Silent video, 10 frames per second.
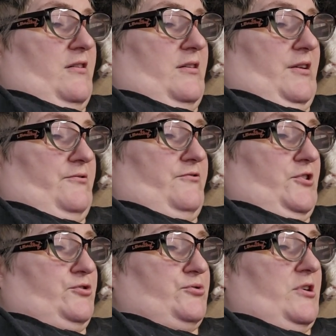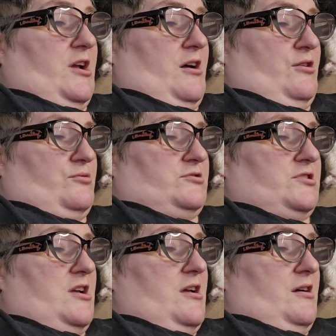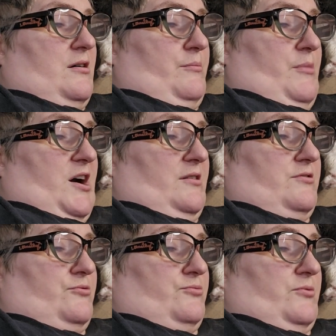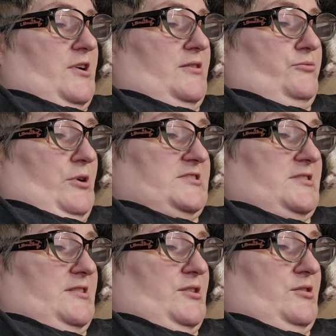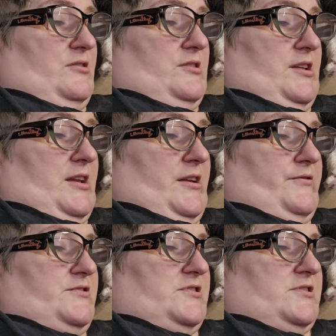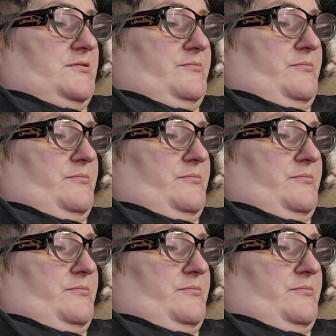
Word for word: and filtering out among the rustling leaves.